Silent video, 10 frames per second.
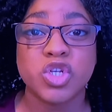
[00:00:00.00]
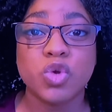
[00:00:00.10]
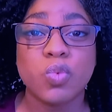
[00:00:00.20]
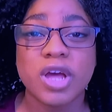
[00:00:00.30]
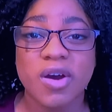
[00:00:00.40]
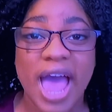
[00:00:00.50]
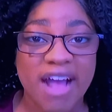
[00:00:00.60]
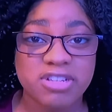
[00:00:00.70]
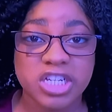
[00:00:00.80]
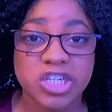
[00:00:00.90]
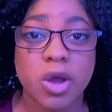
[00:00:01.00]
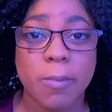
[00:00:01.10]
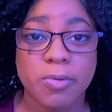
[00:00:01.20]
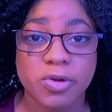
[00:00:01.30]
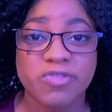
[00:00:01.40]
you will have to show
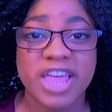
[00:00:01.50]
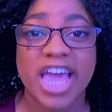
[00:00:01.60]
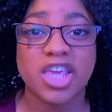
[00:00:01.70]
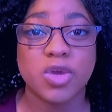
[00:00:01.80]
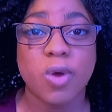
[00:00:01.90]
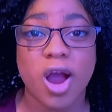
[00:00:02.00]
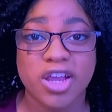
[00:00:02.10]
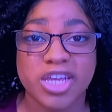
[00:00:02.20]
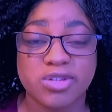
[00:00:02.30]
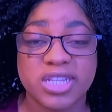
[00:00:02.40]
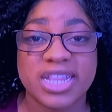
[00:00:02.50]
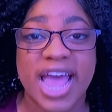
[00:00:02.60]
proof that you are using